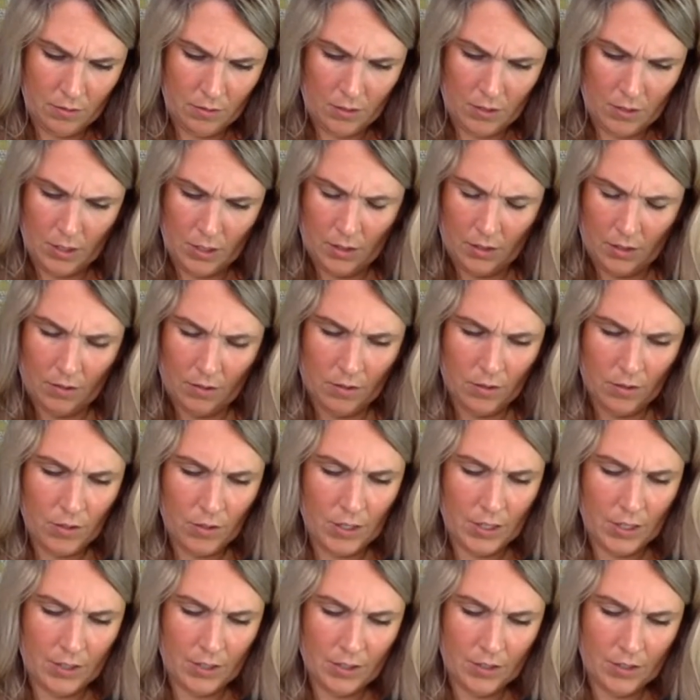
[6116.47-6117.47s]
Yeah,
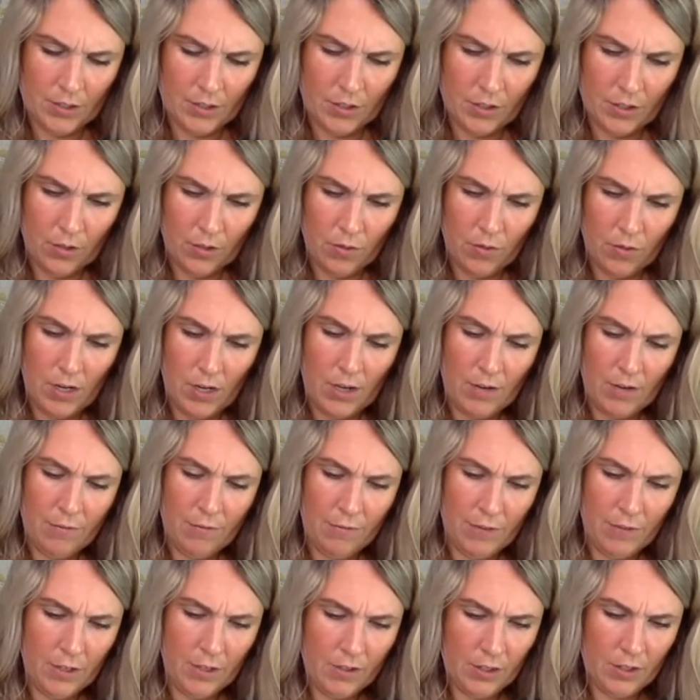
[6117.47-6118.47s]
okay. So I
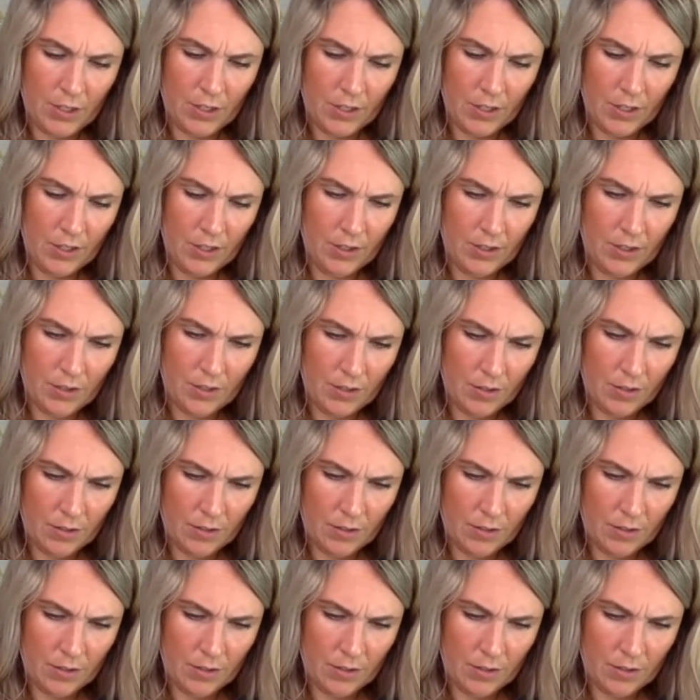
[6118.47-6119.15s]
feel like